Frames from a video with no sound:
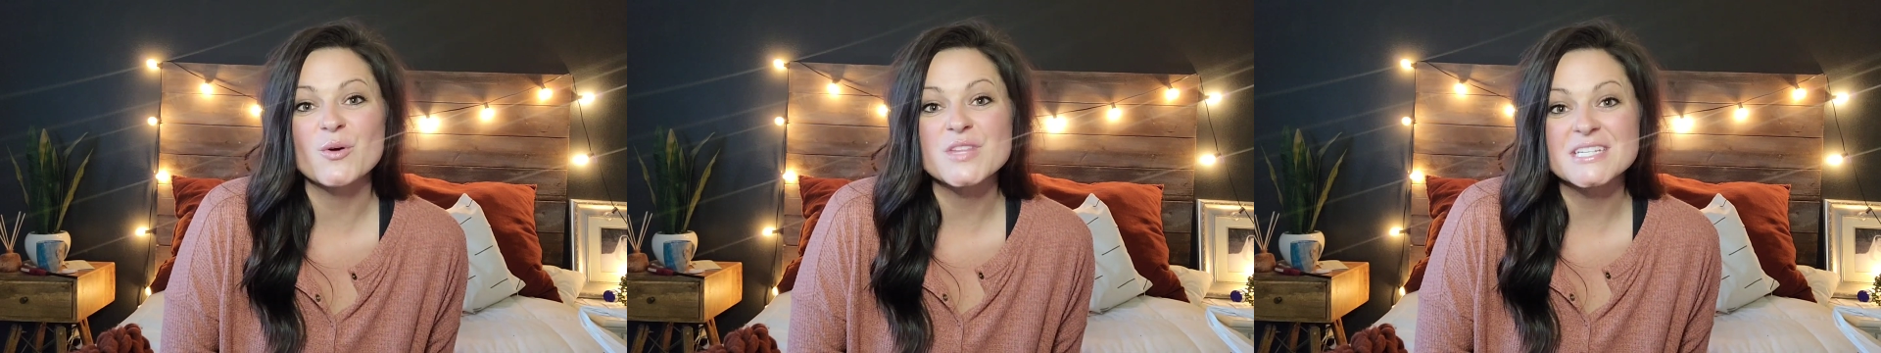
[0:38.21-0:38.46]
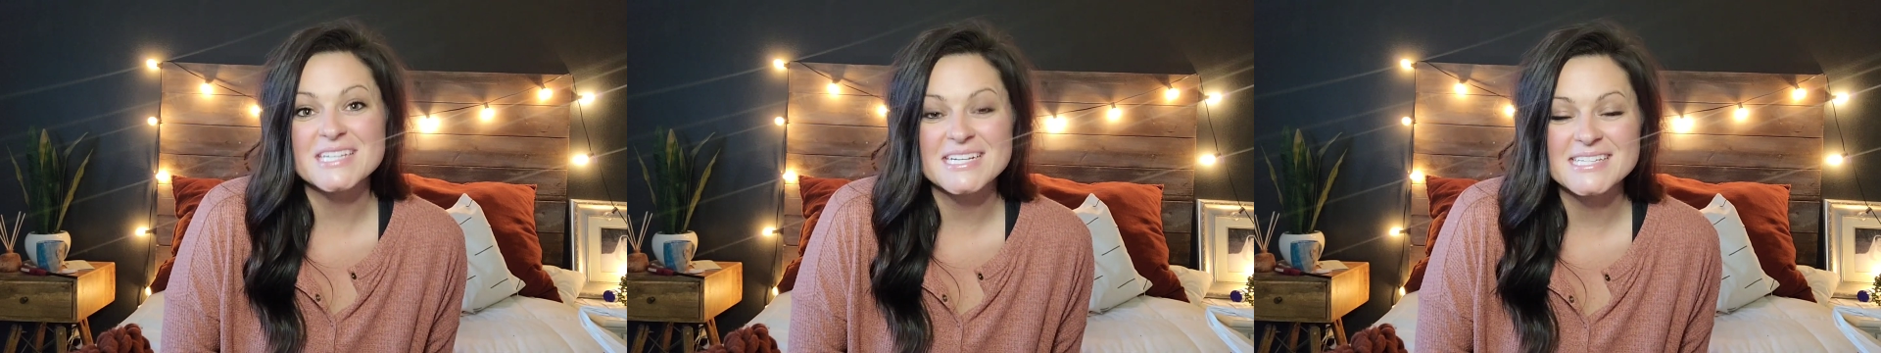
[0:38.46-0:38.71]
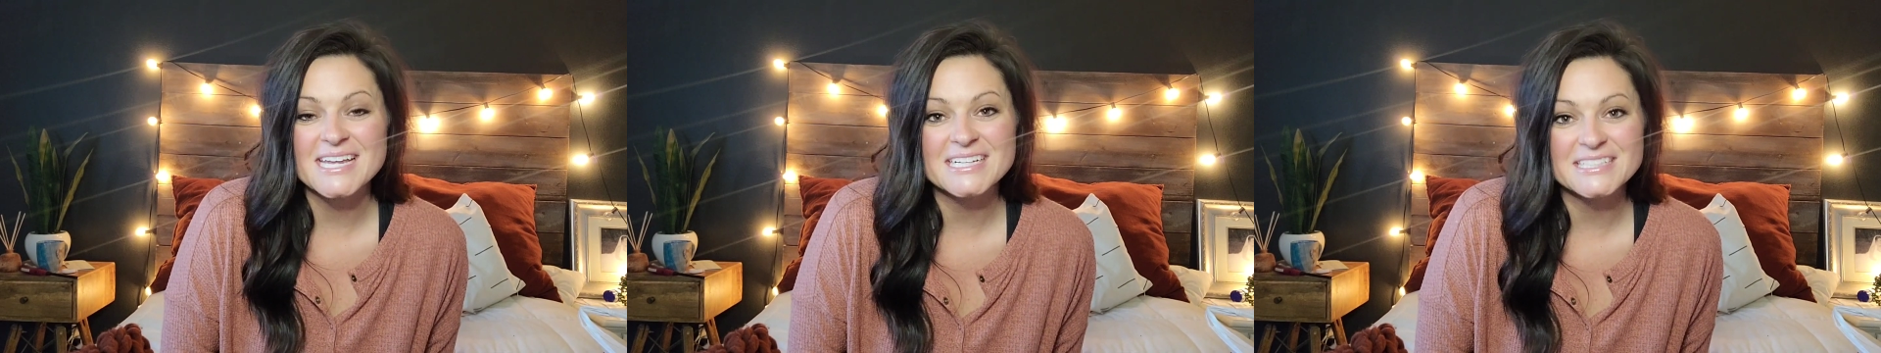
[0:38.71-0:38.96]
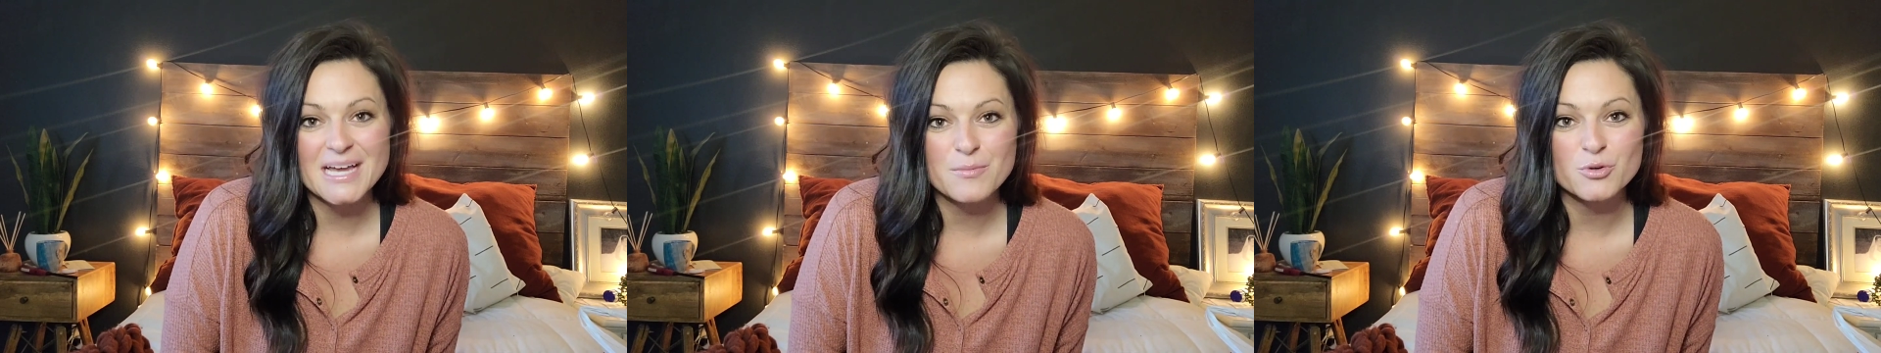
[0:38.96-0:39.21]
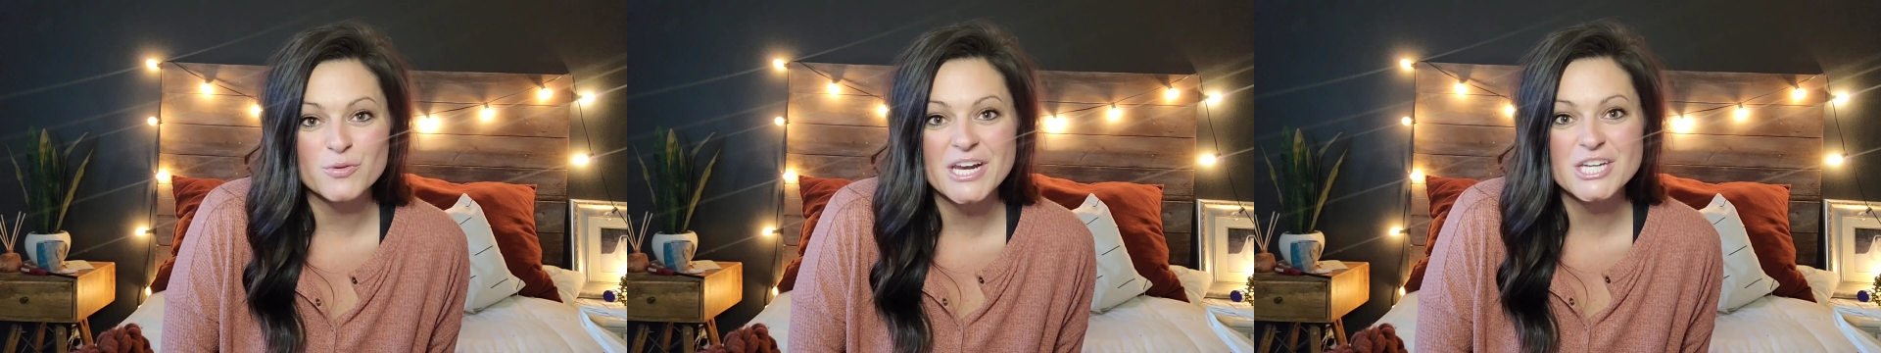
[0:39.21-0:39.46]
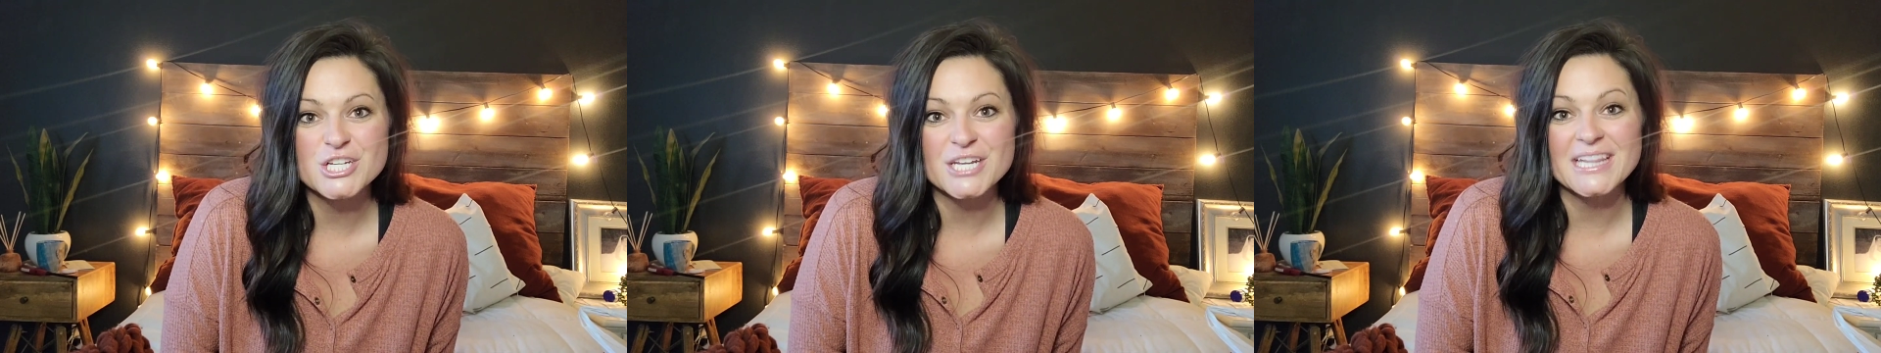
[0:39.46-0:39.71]
this is a
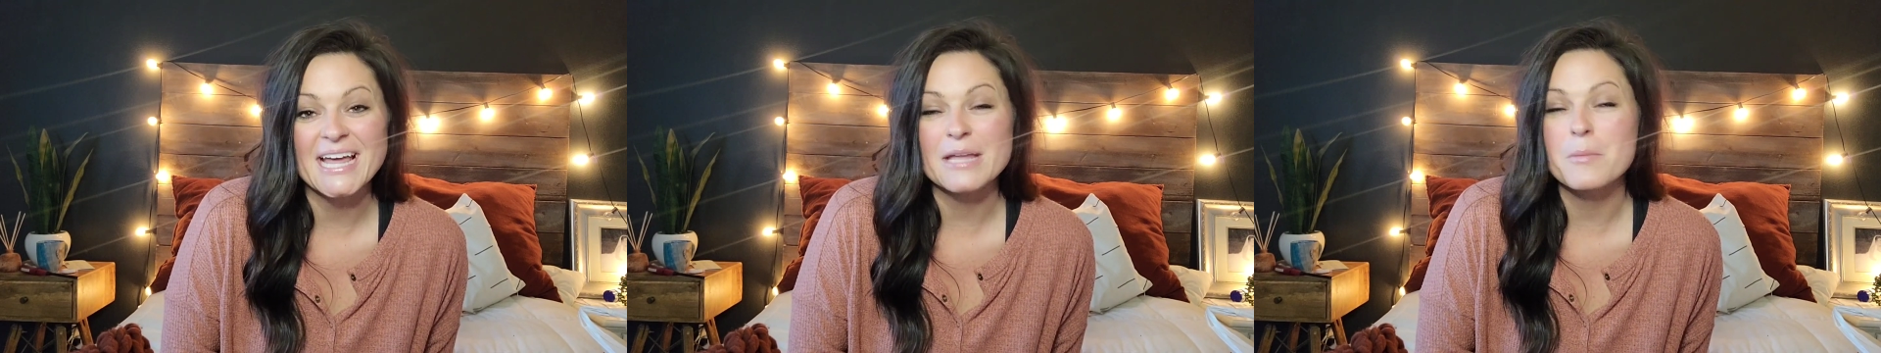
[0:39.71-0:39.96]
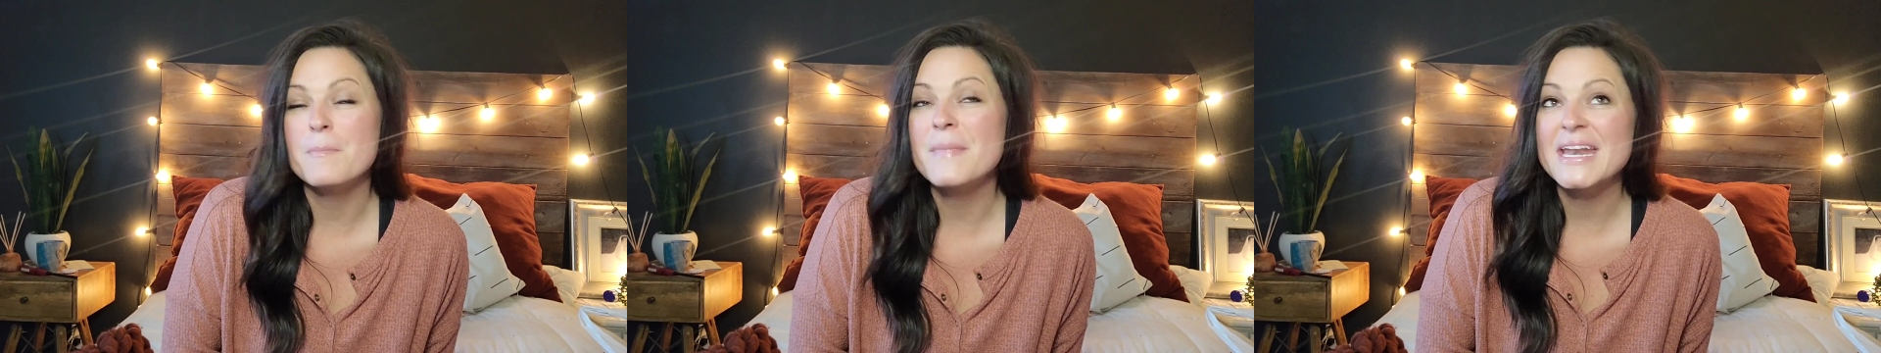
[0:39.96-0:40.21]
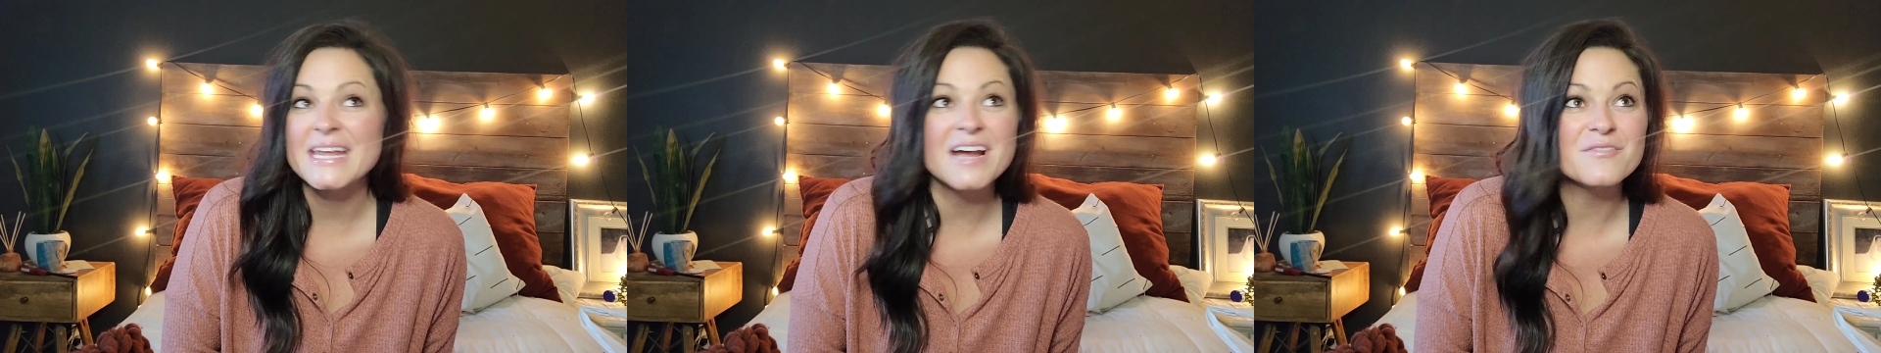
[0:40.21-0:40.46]
collaboration like many